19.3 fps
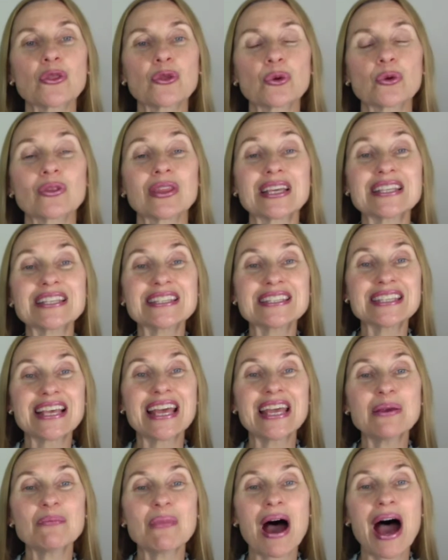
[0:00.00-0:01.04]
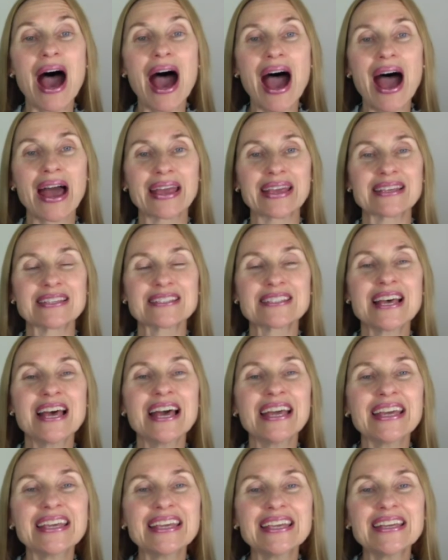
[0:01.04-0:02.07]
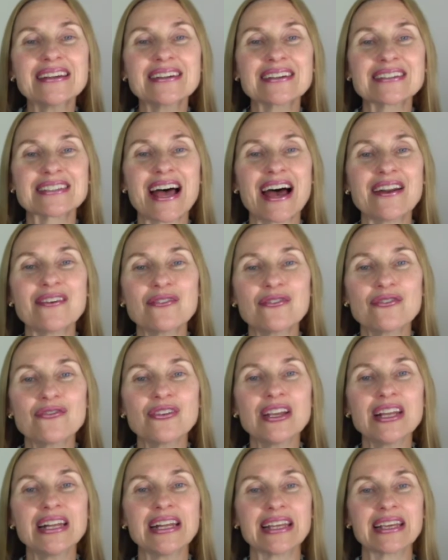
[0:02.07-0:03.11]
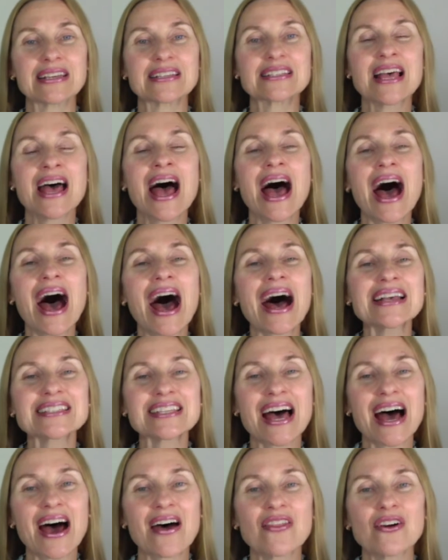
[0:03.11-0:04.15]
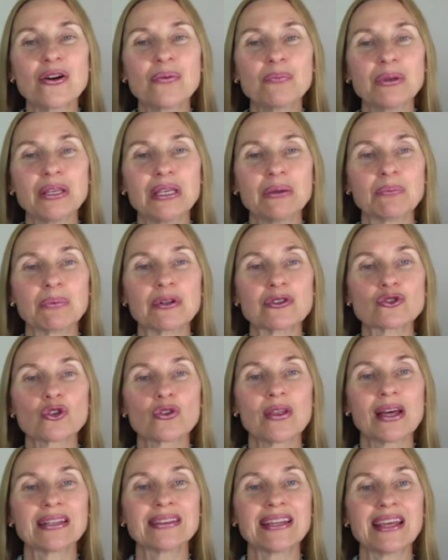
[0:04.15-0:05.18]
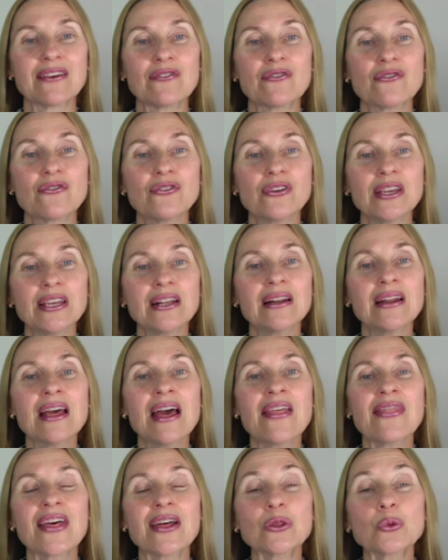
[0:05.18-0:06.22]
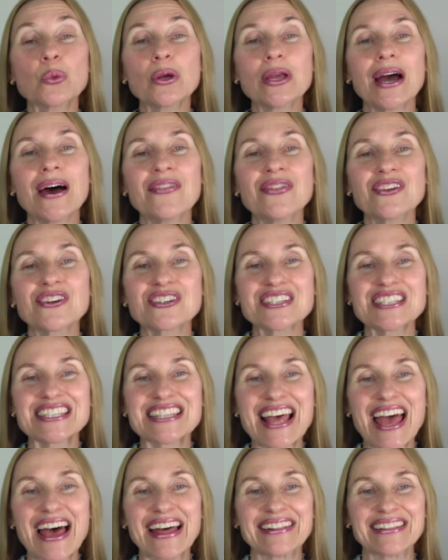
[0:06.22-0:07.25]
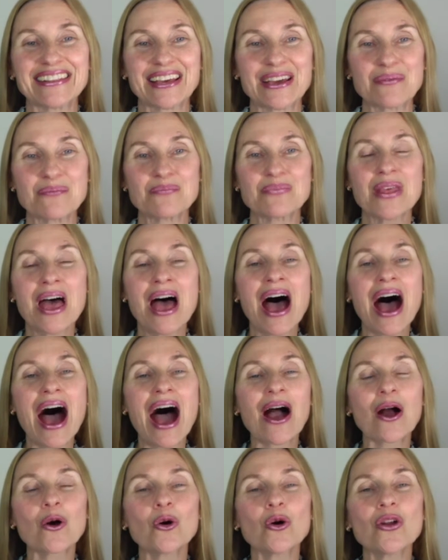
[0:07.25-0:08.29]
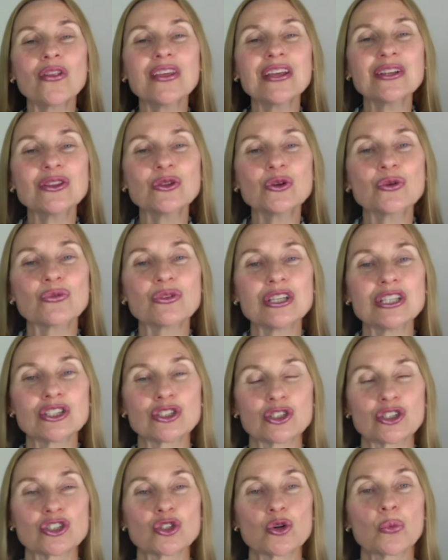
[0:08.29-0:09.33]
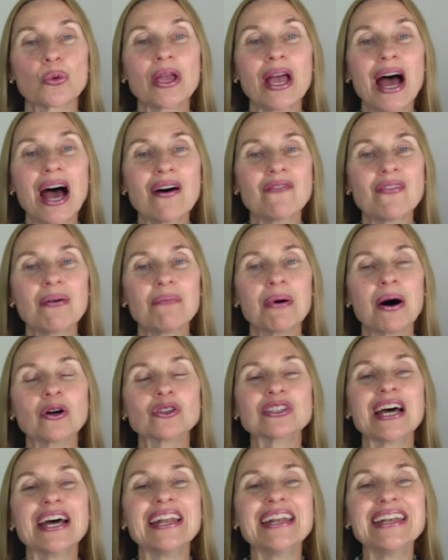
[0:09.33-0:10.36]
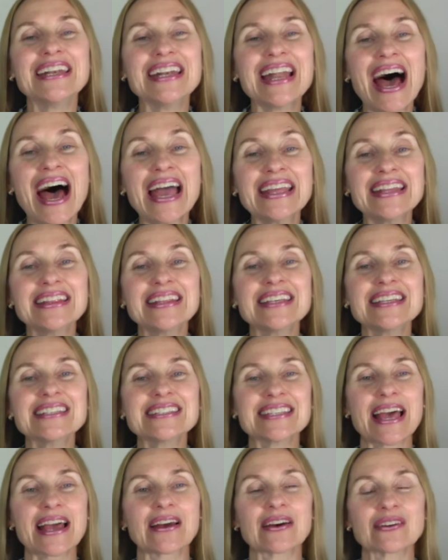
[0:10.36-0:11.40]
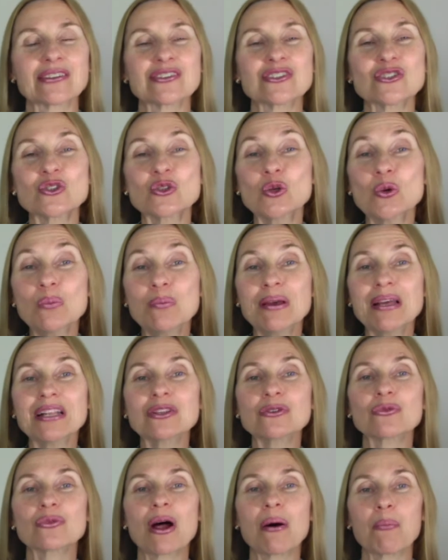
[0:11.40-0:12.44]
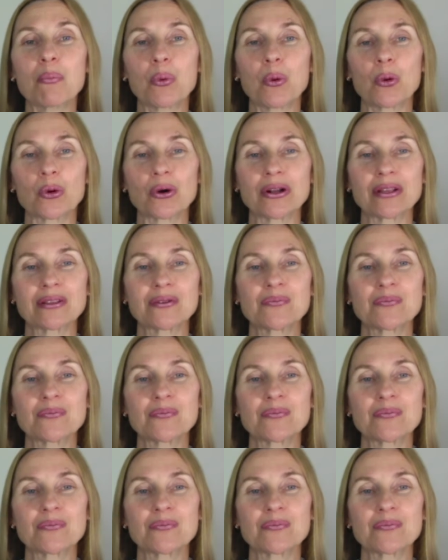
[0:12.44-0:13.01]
through the same eyes, ears, and feelings as other people so that they feel that we understand them. According to research, we have about 90 seconds to build rapport.